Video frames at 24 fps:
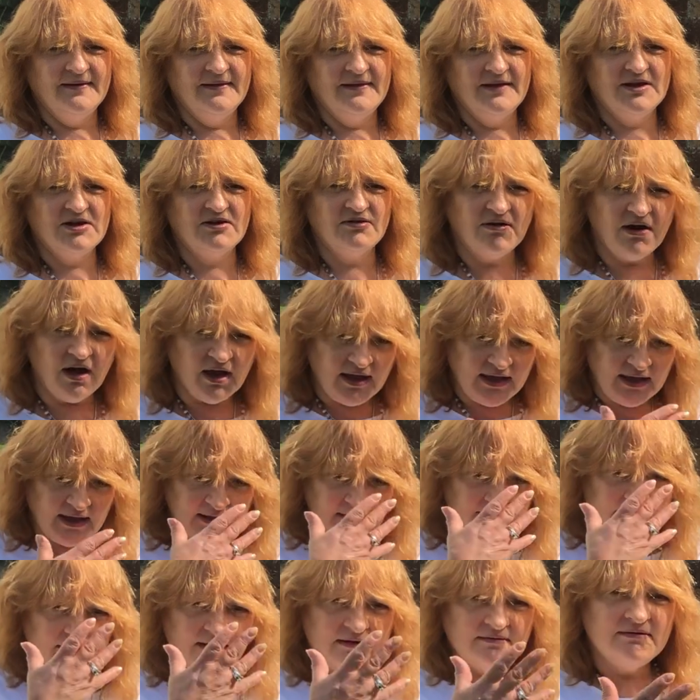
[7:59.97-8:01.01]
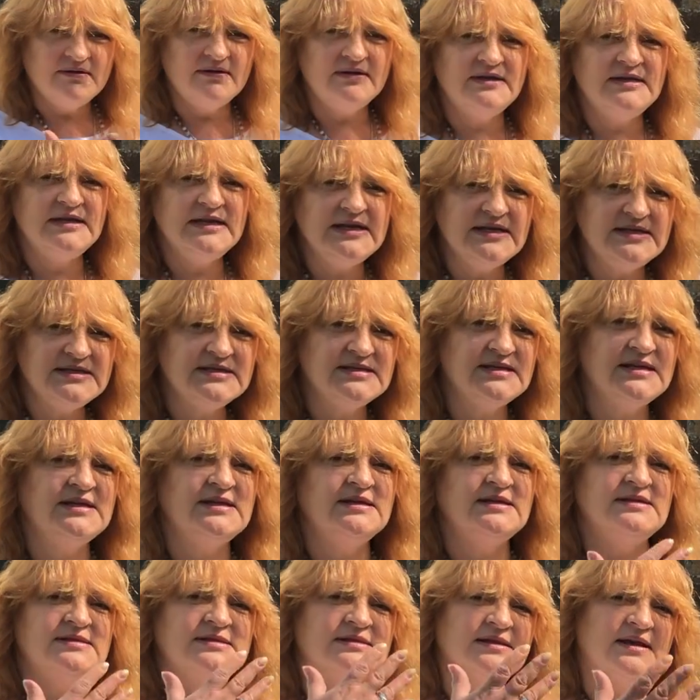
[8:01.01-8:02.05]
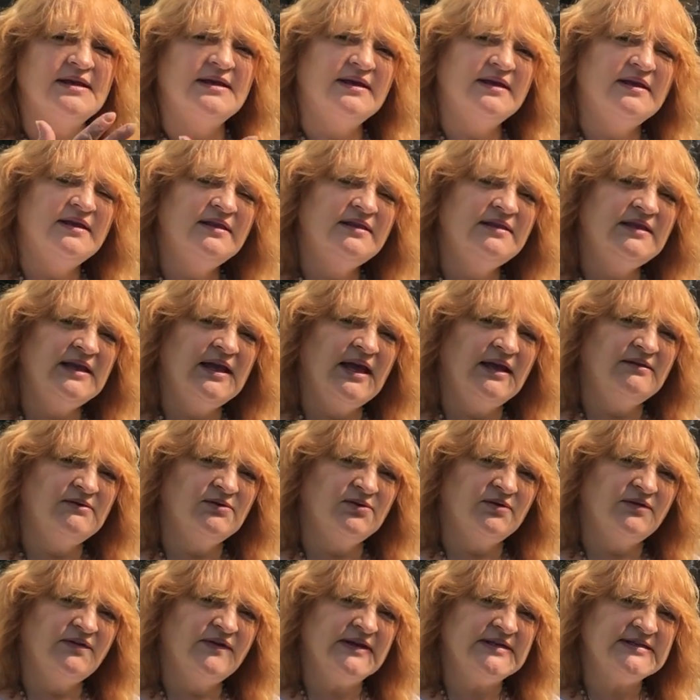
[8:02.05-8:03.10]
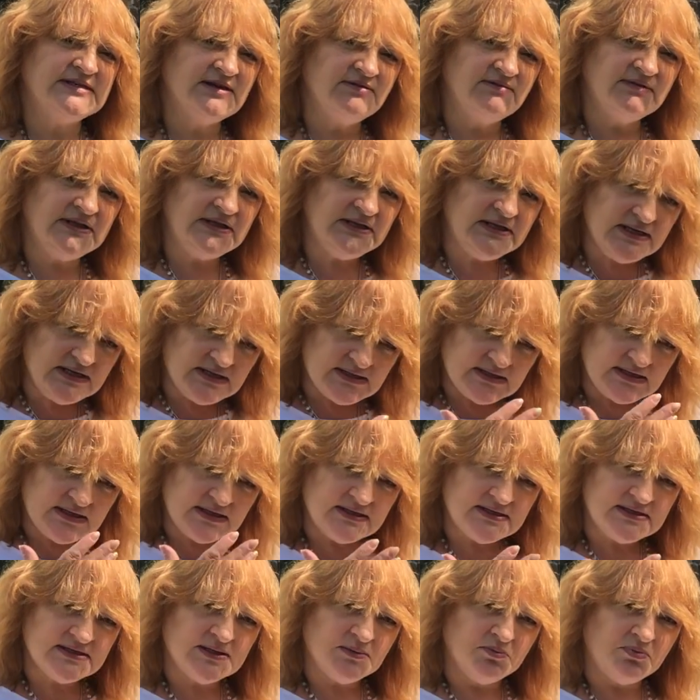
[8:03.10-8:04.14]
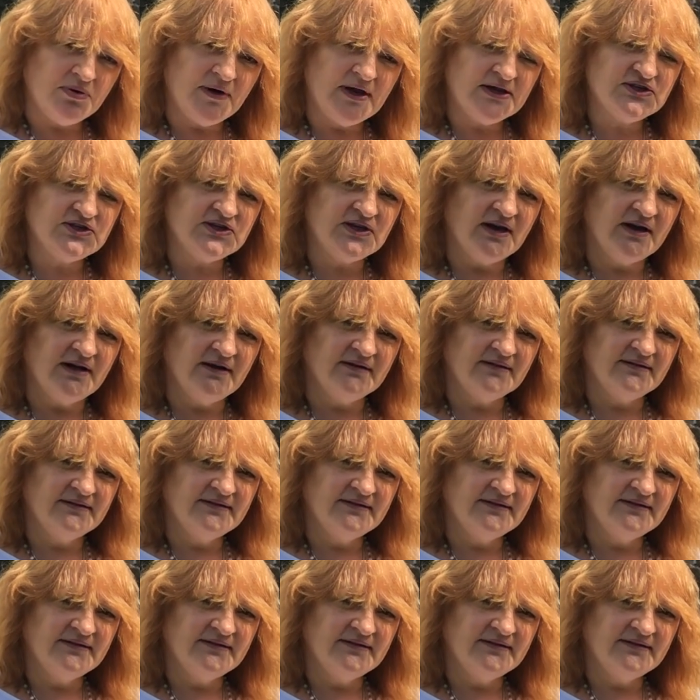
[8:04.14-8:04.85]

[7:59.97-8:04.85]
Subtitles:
The crying releases the endorphins. It releases the pressure.